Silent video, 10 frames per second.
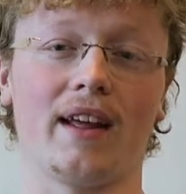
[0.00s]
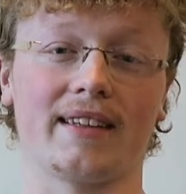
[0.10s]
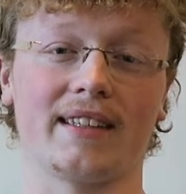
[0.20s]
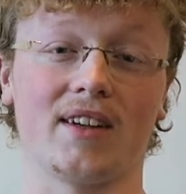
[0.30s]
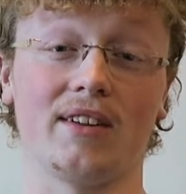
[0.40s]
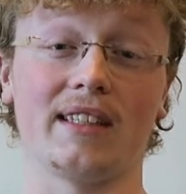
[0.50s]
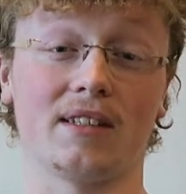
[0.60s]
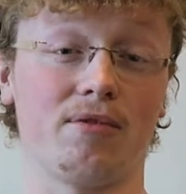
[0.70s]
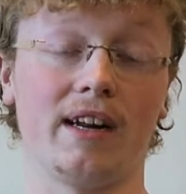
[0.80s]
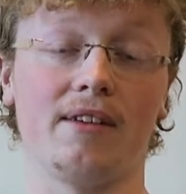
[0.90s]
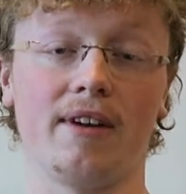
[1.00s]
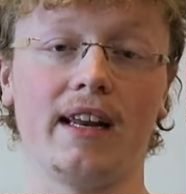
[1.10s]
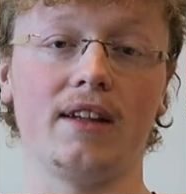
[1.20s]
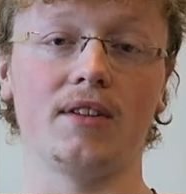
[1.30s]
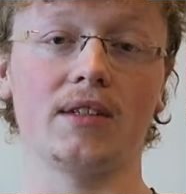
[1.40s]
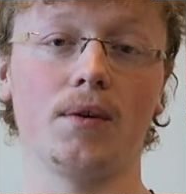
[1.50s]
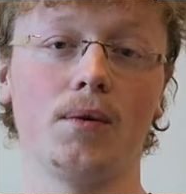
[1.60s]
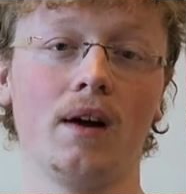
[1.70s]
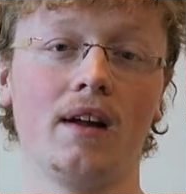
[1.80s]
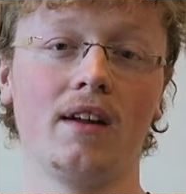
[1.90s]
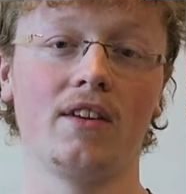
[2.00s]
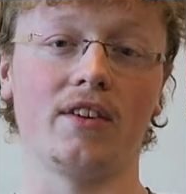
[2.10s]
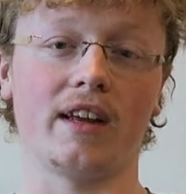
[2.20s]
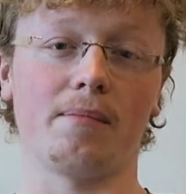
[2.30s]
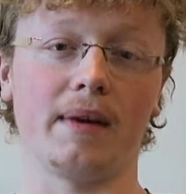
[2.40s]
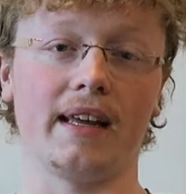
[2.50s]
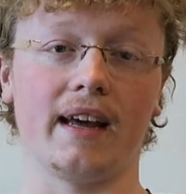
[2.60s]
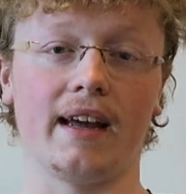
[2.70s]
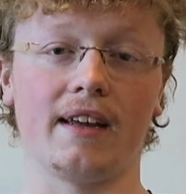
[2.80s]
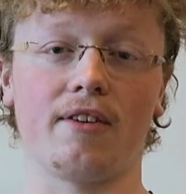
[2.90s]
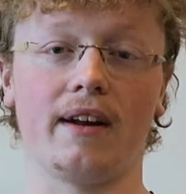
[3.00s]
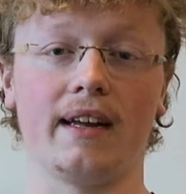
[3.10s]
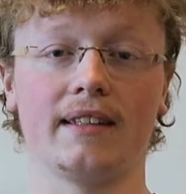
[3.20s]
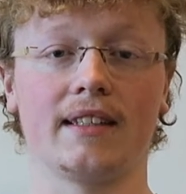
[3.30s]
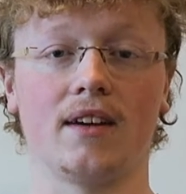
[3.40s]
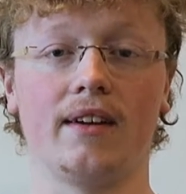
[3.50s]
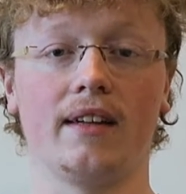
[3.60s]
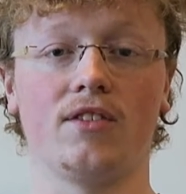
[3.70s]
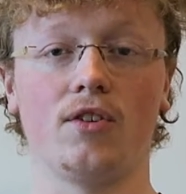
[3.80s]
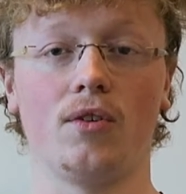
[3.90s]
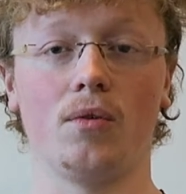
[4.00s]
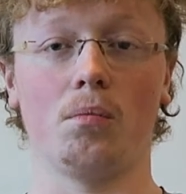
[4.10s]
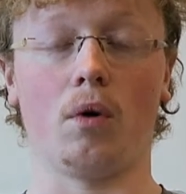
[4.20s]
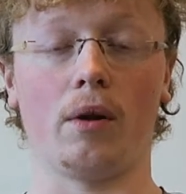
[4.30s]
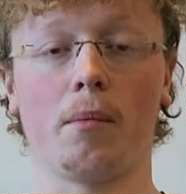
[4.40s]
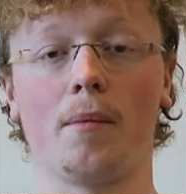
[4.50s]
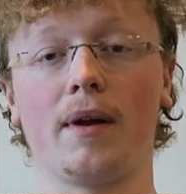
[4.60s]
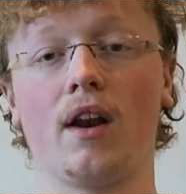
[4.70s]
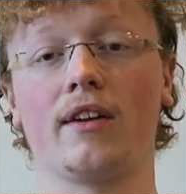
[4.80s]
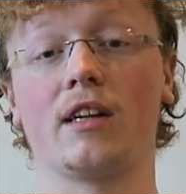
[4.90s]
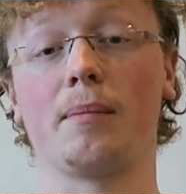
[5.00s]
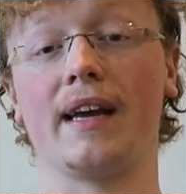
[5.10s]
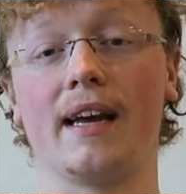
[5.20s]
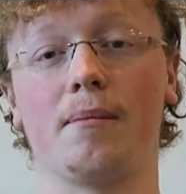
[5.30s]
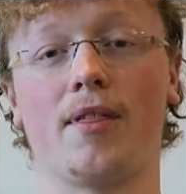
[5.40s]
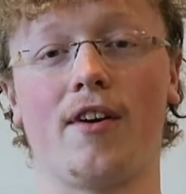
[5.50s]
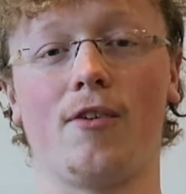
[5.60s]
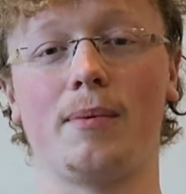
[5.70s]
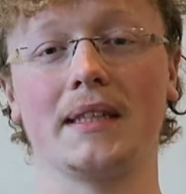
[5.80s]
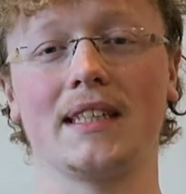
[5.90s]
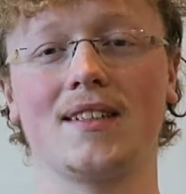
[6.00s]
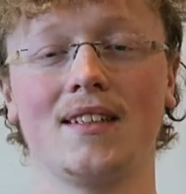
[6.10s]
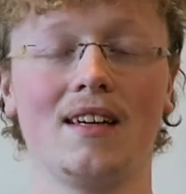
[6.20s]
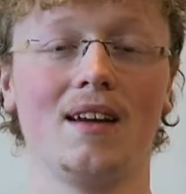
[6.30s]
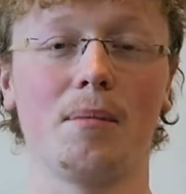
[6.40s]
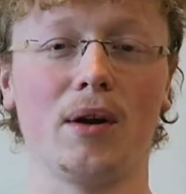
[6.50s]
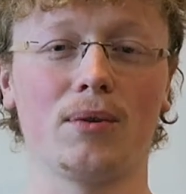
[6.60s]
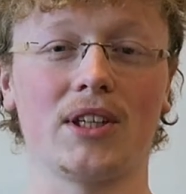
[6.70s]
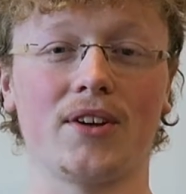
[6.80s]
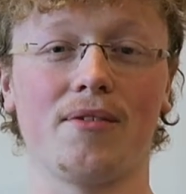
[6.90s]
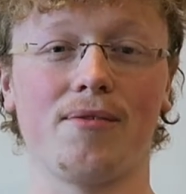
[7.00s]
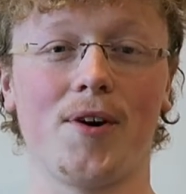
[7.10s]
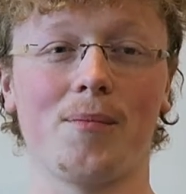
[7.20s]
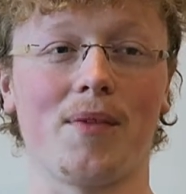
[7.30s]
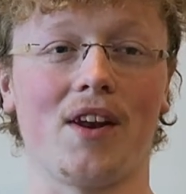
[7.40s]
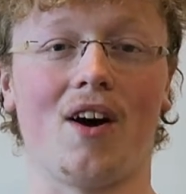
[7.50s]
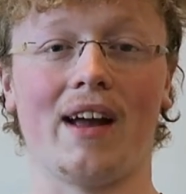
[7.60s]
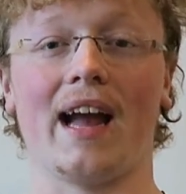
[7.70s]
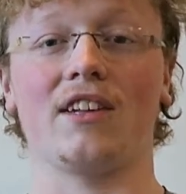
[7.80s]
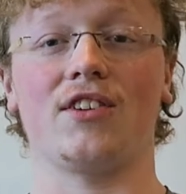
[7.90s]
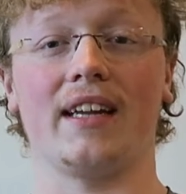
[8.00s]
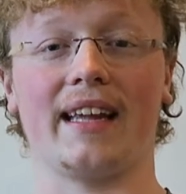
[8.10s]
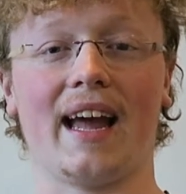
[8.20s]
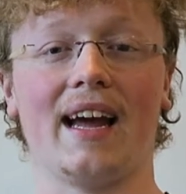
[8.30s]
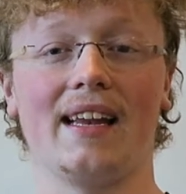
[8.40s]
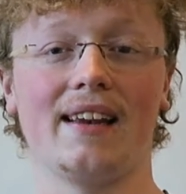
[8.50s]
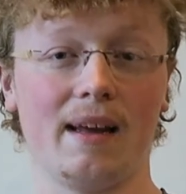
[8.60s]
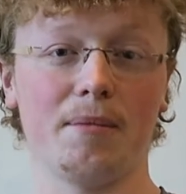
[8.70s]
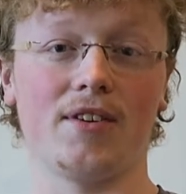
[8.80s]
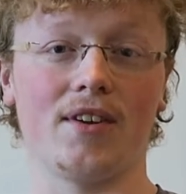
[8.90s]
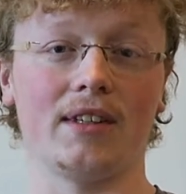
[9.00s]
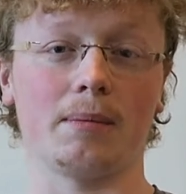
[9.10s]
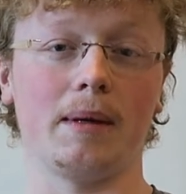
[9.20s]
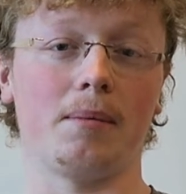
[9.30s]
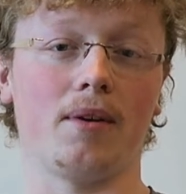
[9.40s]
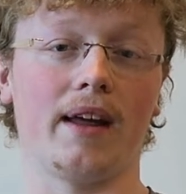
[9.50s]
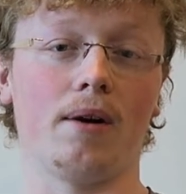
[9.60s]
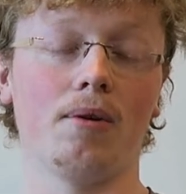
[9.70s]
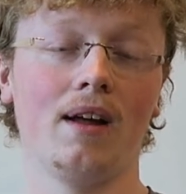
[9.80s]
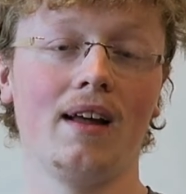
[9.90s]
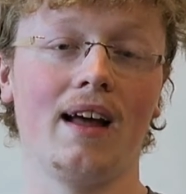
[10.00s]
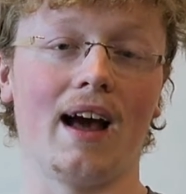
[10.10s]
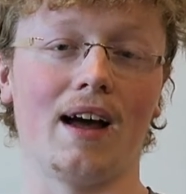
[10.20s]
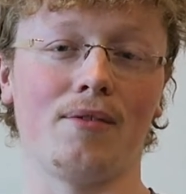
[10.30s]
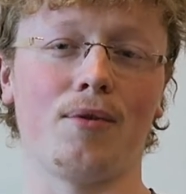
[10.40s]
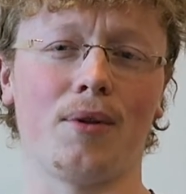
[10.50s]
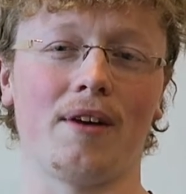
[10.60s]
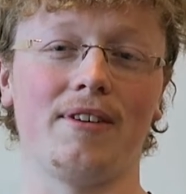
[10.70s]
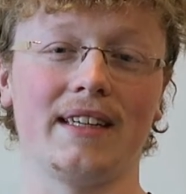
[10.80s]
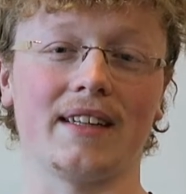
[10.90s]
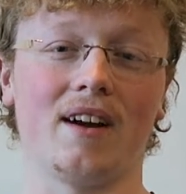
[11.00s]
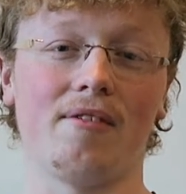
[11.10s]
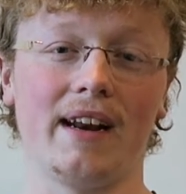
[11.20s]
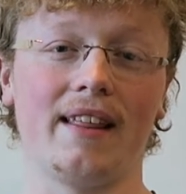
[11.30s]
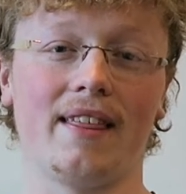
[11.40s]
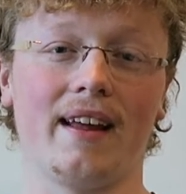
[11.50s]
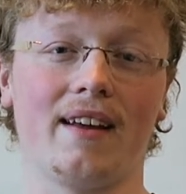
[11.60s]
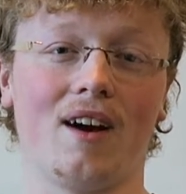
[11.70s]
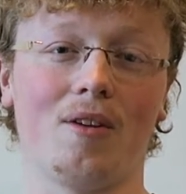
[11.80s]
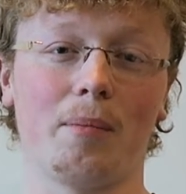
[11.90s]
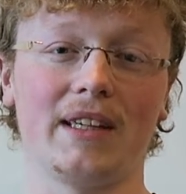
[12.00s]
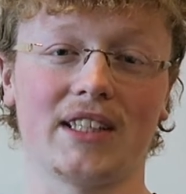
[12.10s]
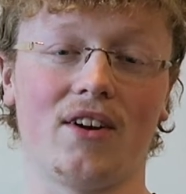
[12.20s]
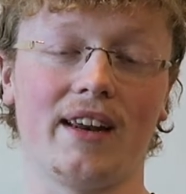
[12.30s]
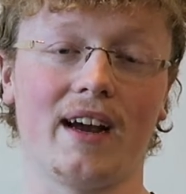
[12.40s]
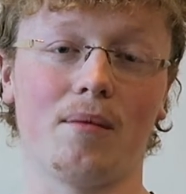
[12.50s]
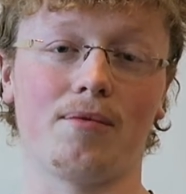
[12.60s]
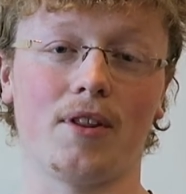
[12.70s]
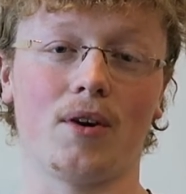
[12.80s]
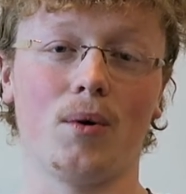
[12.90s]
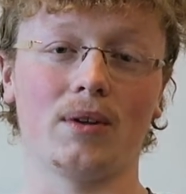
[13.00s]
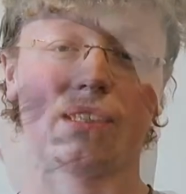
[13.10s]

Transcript: exercises really, really useful to give me a great insight into what it might be like to be a hypnotherapist. But it also confirmed that I actually can hypnotise people now, and for that reason I really think I'll be signing up for the course.